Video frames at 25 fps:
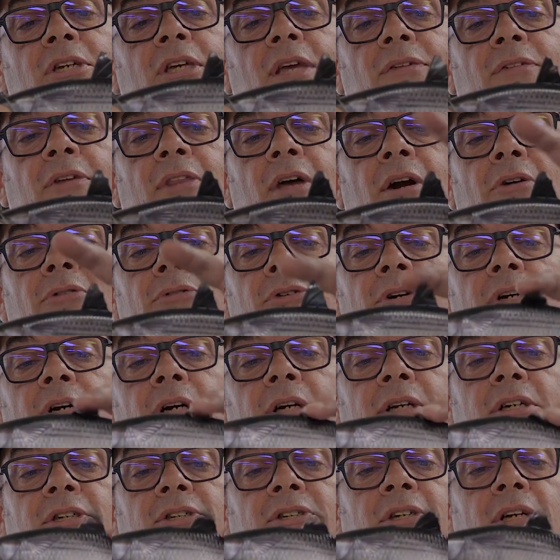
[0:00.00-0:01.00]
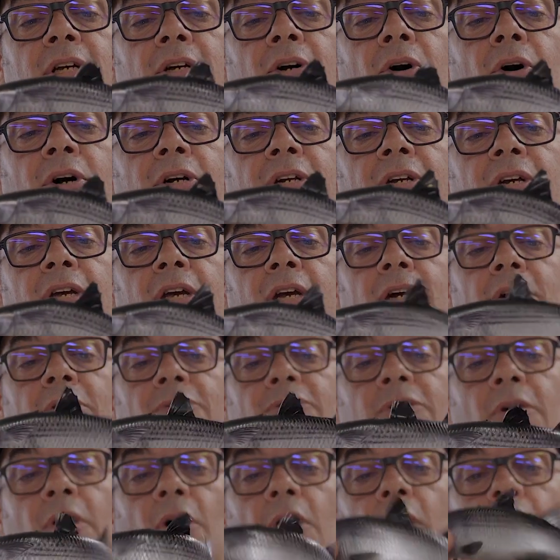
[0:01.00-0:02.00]
give you that realistic idea
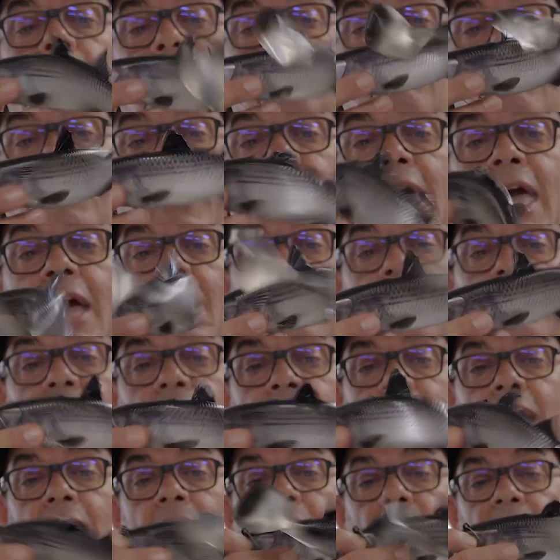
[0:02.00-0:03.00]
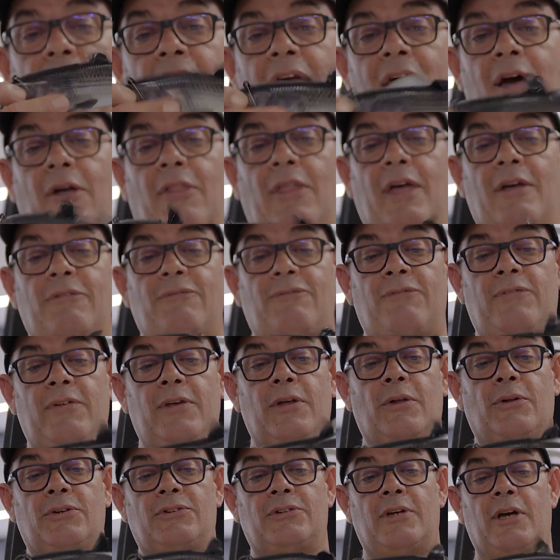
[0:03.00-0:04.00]
of how they are and how they
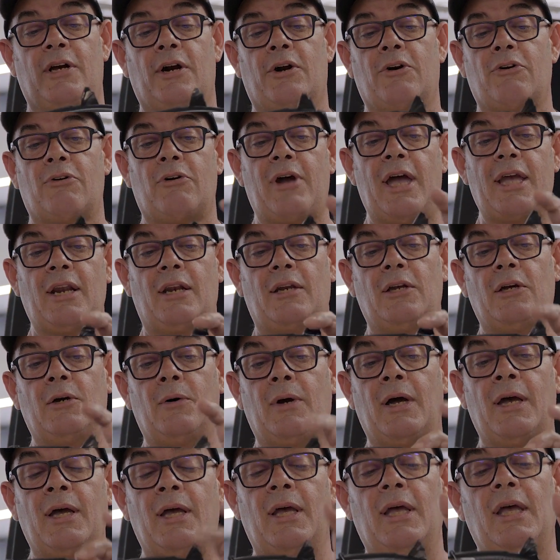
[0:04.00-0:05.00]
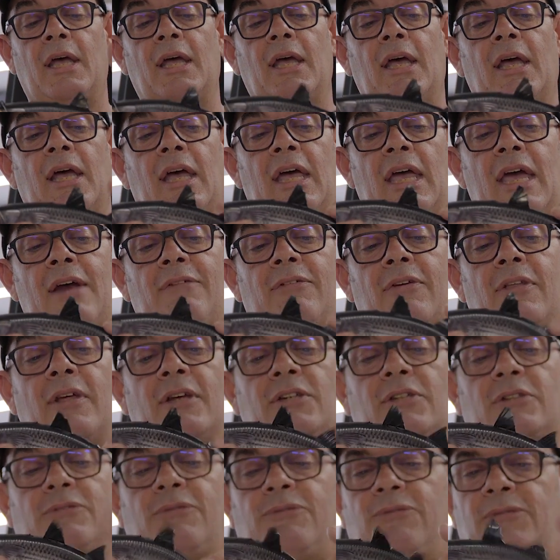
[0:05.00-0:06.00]
feel. So a great lure.
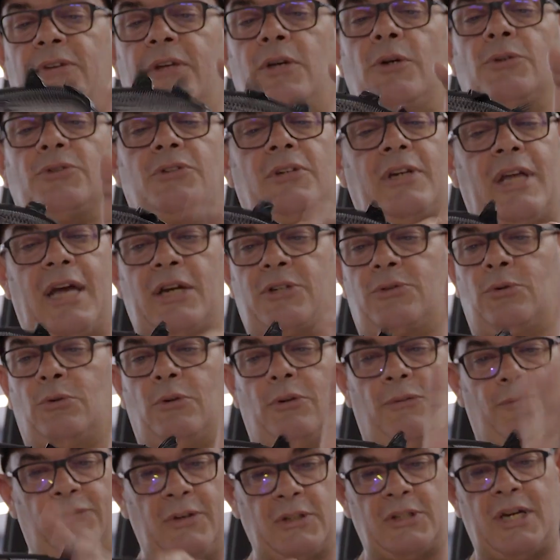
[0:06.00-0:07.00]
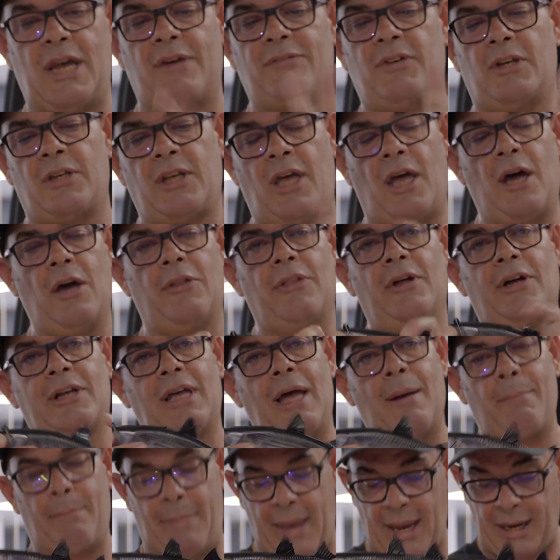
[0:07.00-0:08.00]
Everything just feels natural. The fish have a go, they'll
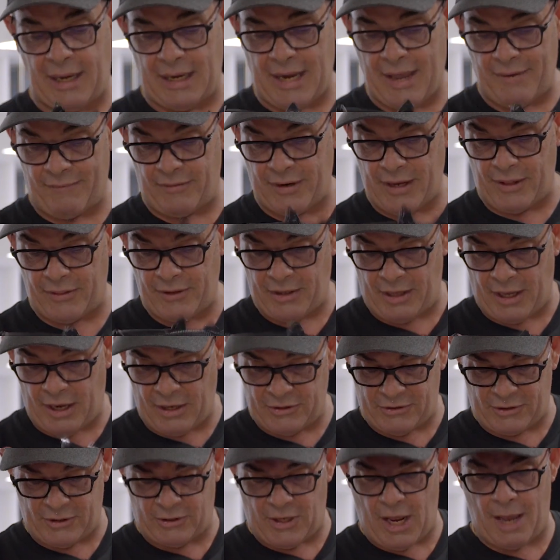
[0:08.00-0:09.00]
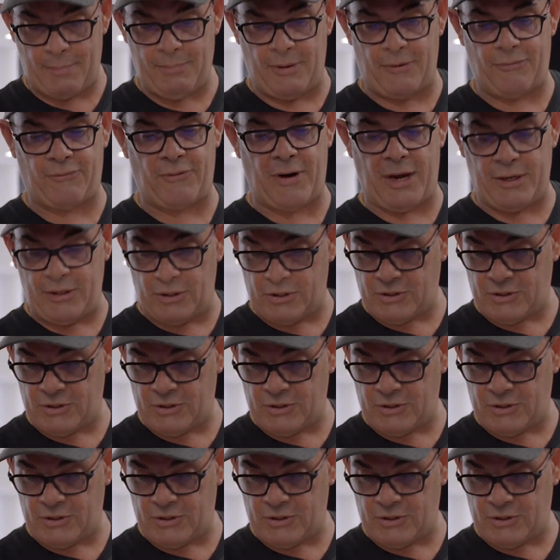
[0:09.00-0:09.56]
come back and have another go. So don't be afraid to